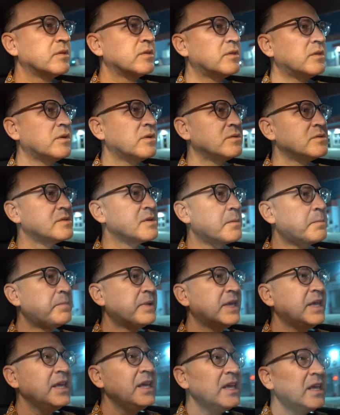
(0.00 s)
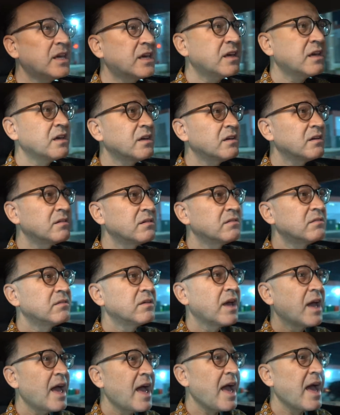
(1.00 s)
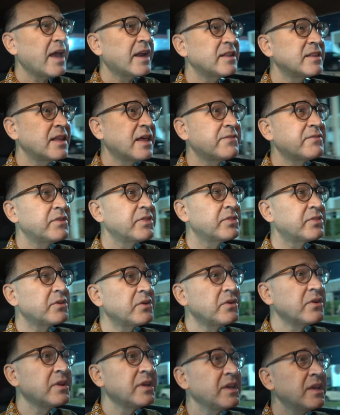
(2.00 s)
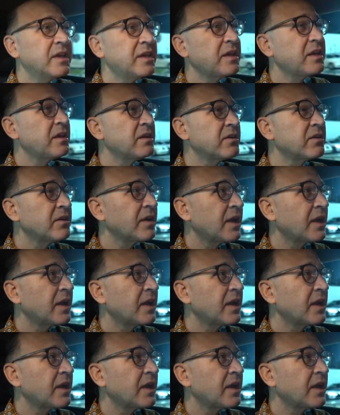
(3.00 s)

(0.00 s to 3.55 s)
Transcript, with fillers: there's a peak at 11.30 here